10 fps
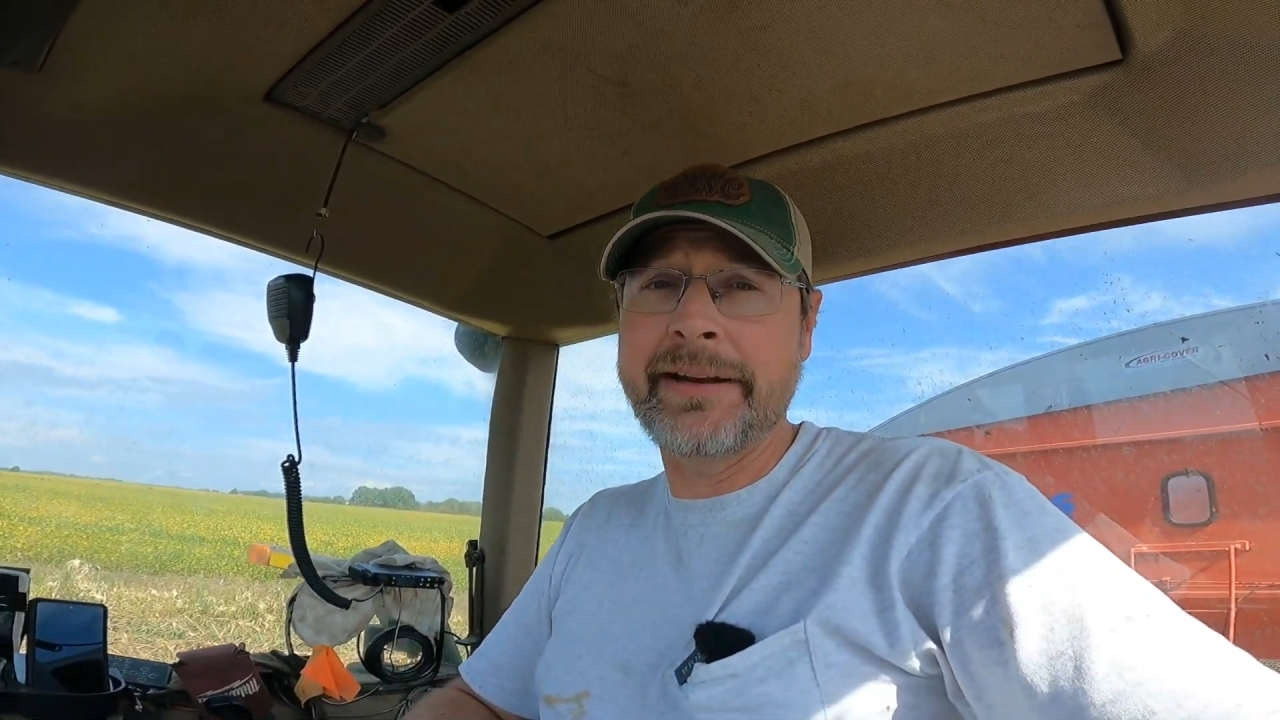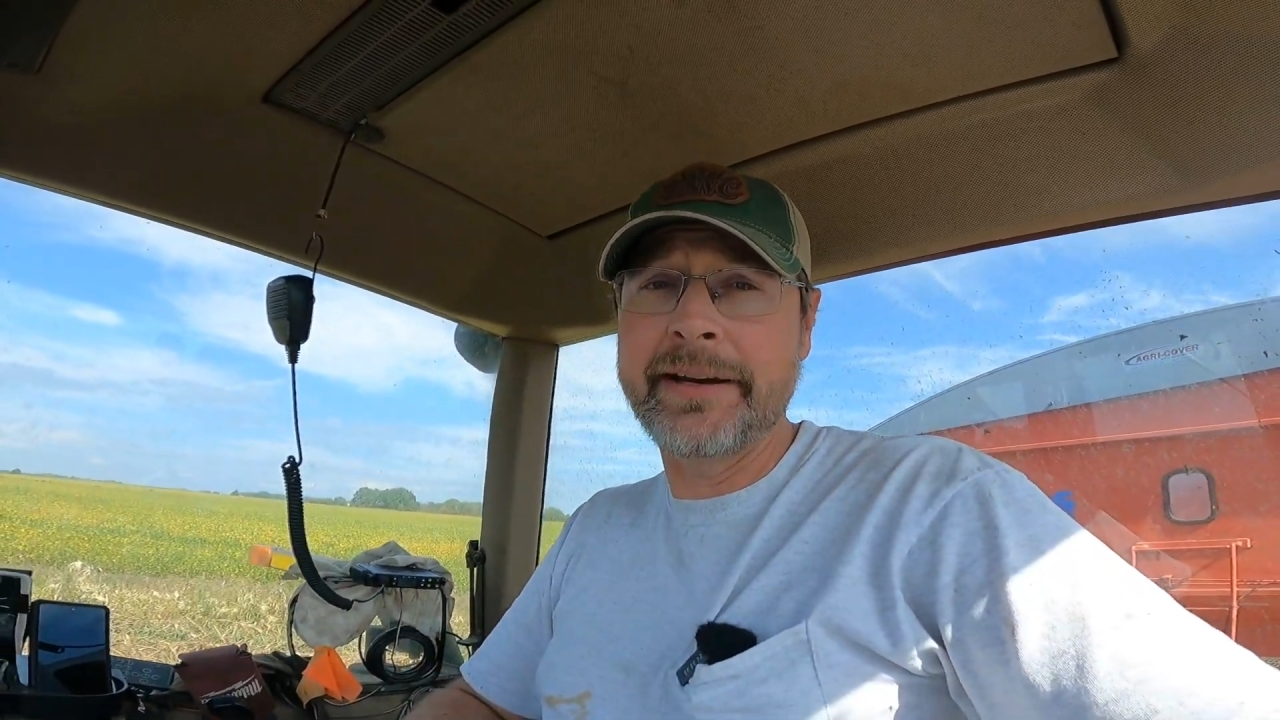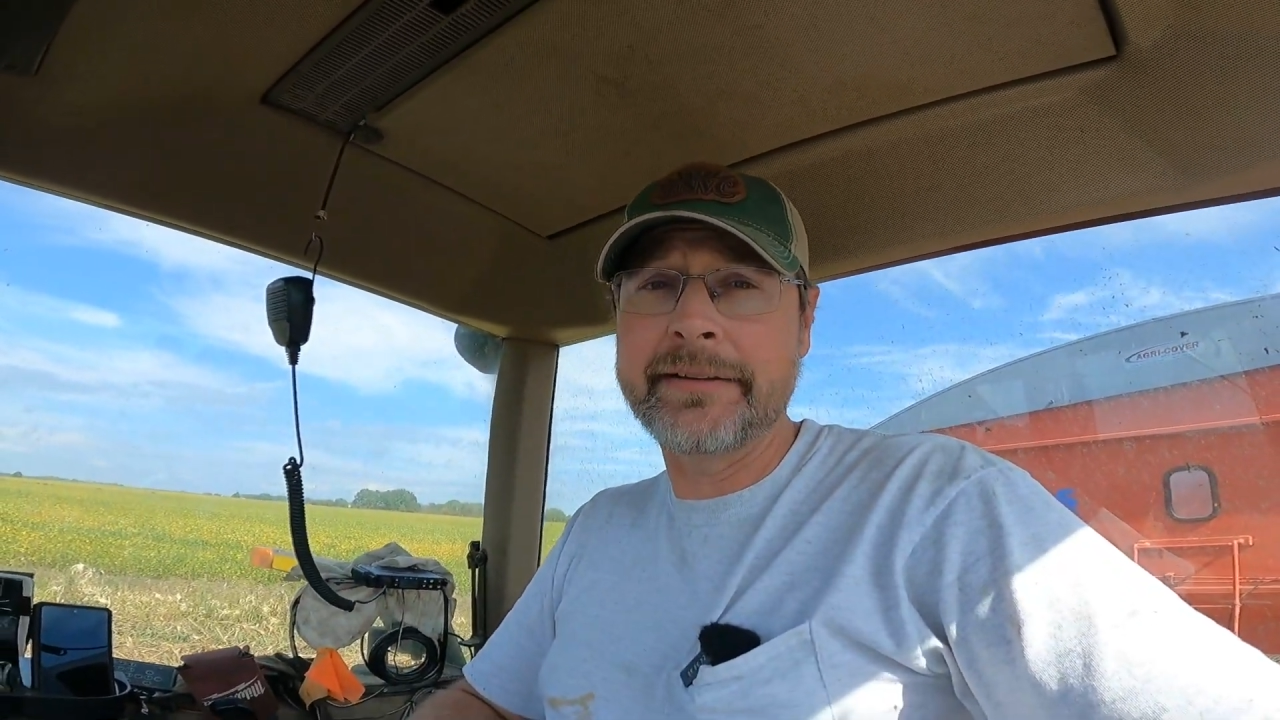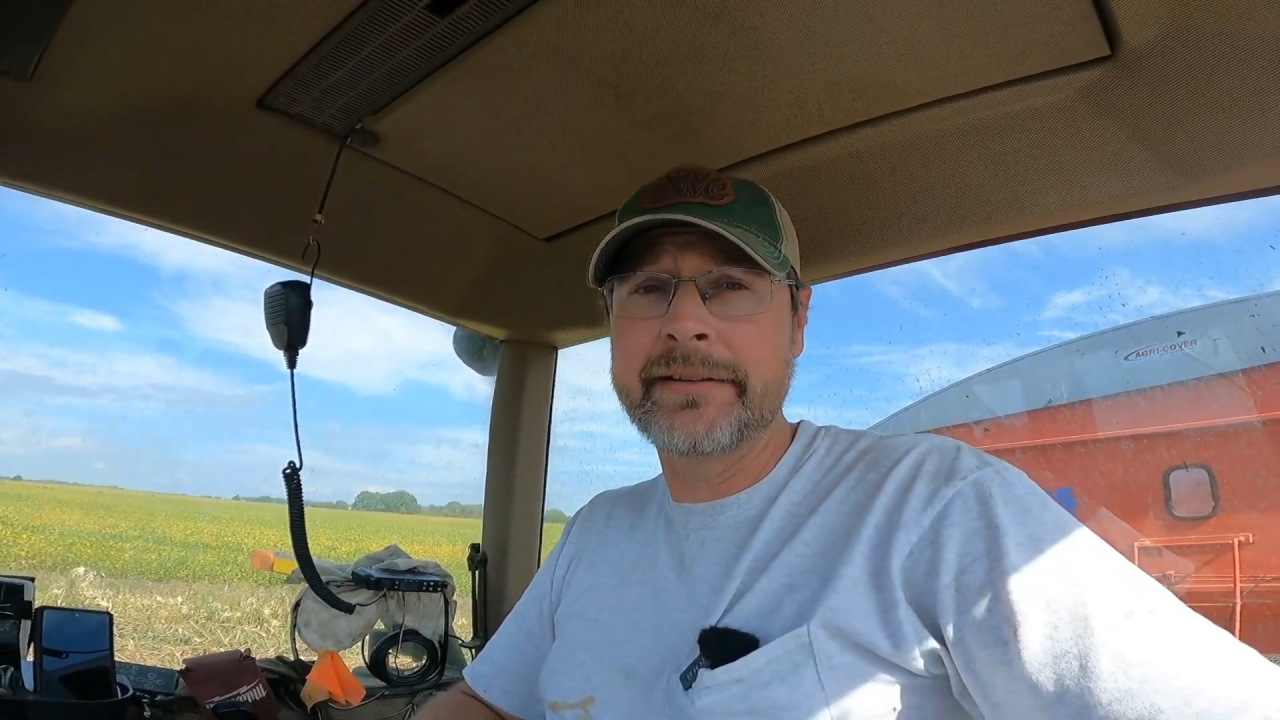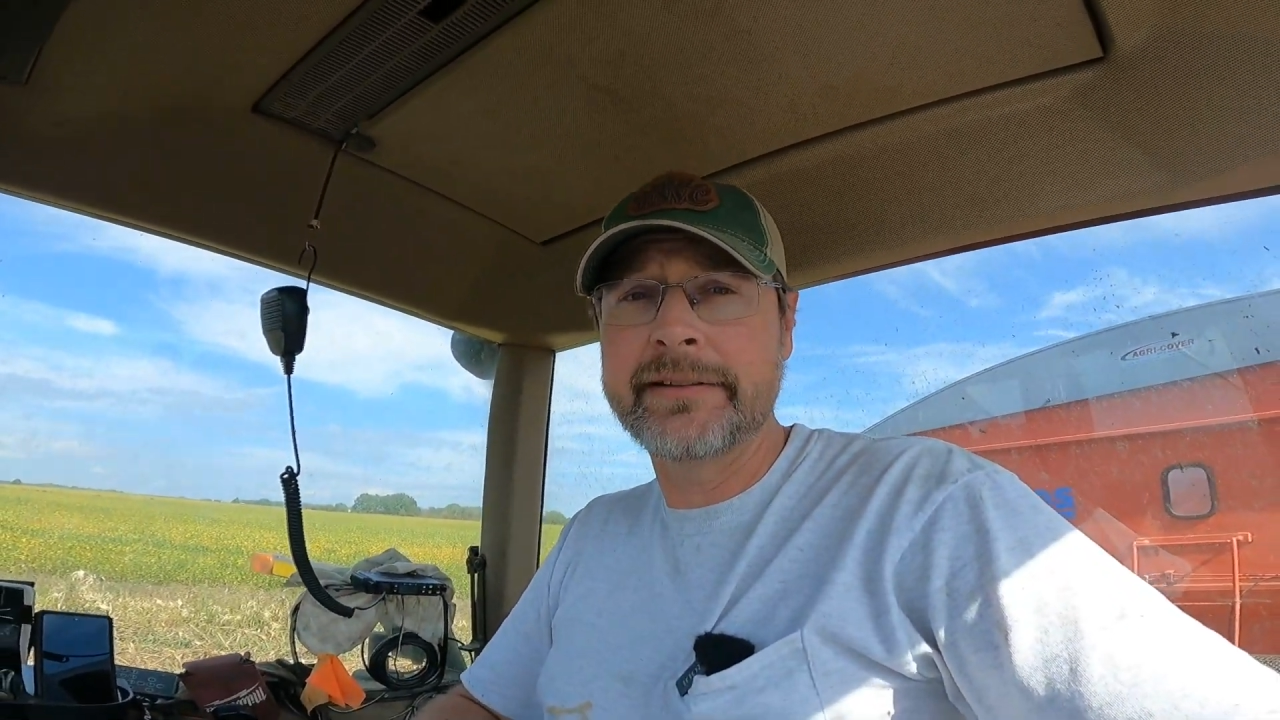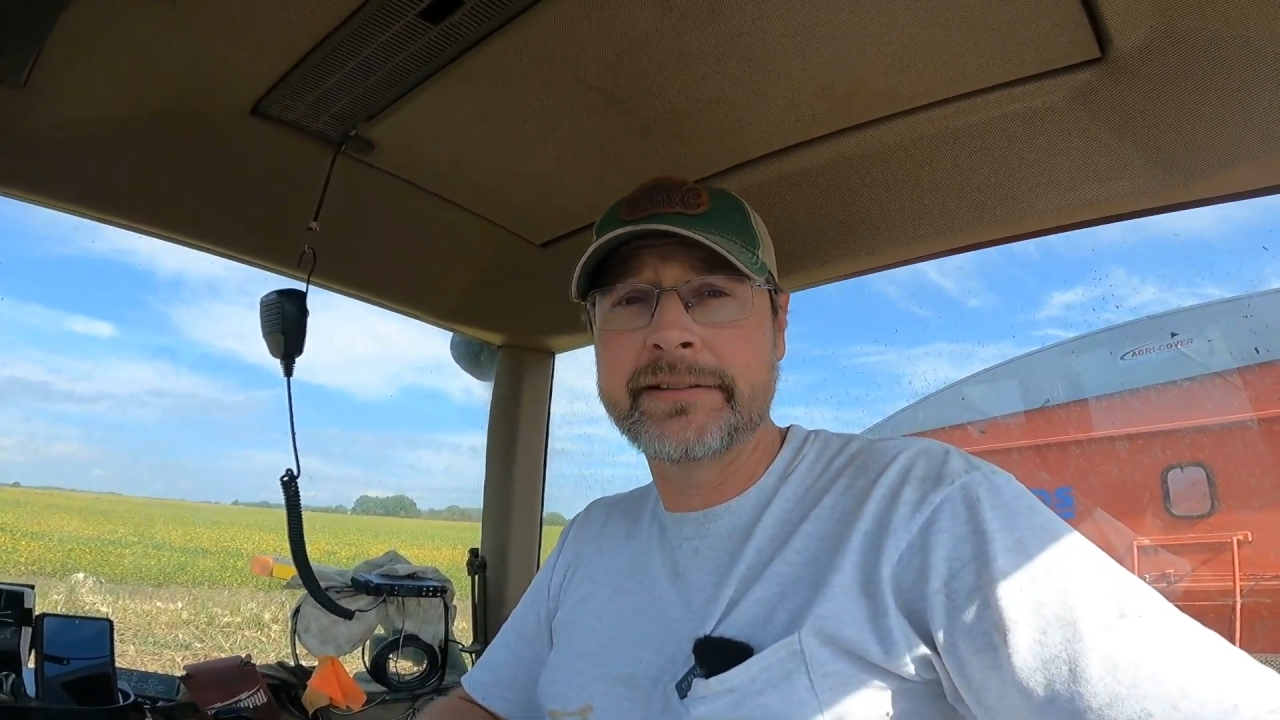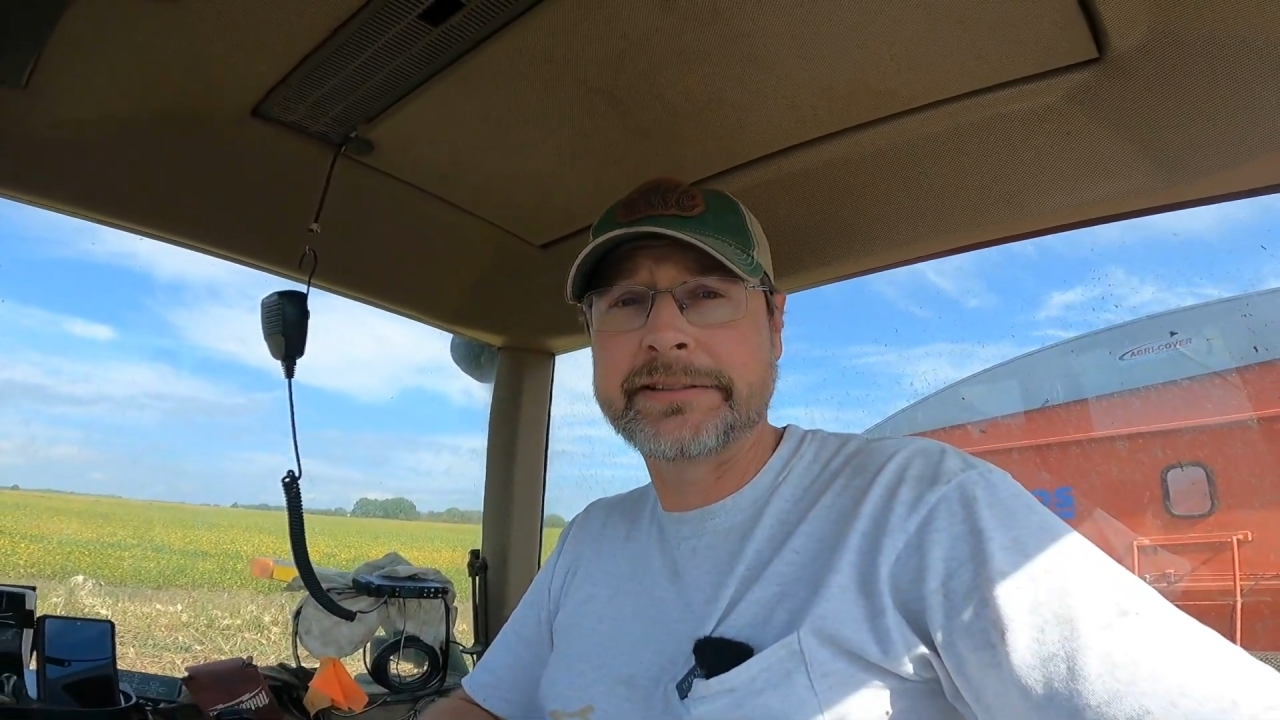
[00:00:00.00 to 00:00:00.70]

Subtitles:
nothing,